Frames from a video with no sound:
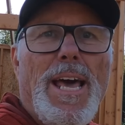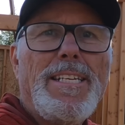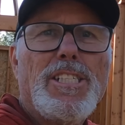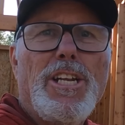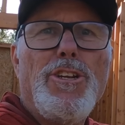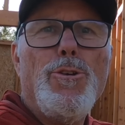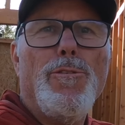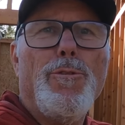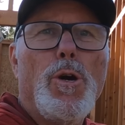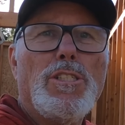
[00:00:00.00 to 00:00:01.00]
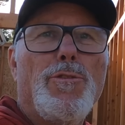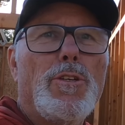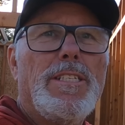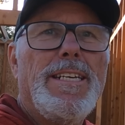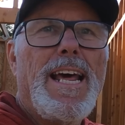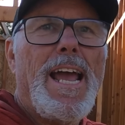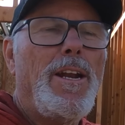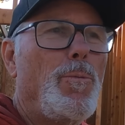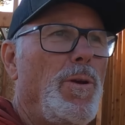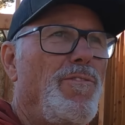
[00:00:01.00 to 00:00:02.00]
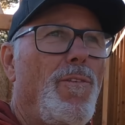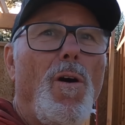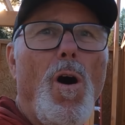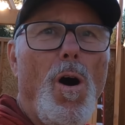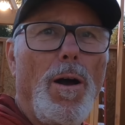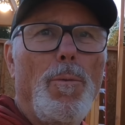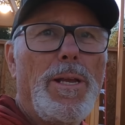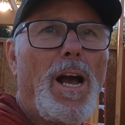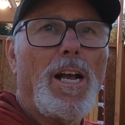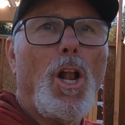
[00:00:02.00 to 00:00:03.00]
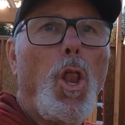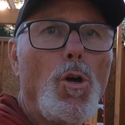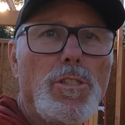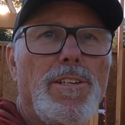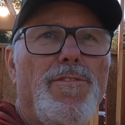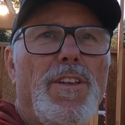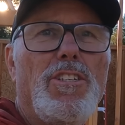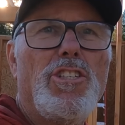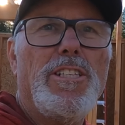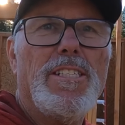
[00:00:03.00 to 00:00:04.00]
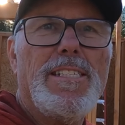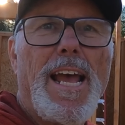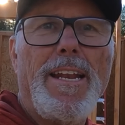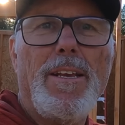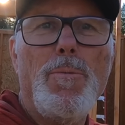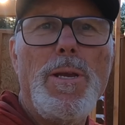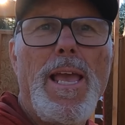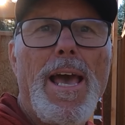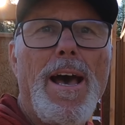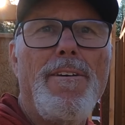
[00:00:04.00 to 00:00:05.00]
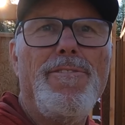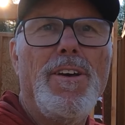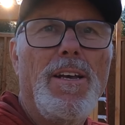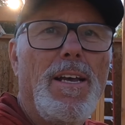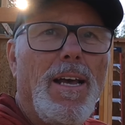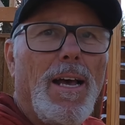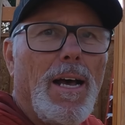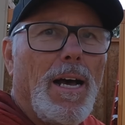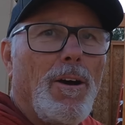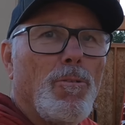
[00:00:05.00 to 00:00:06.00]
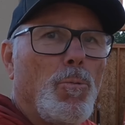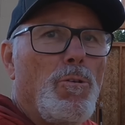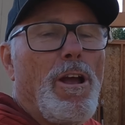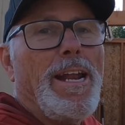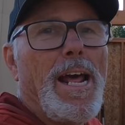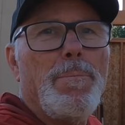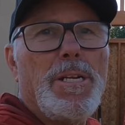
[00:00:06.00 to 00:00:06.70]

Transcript: that is going to do it for us for tonight. We got close to finishing the siding. We ran out of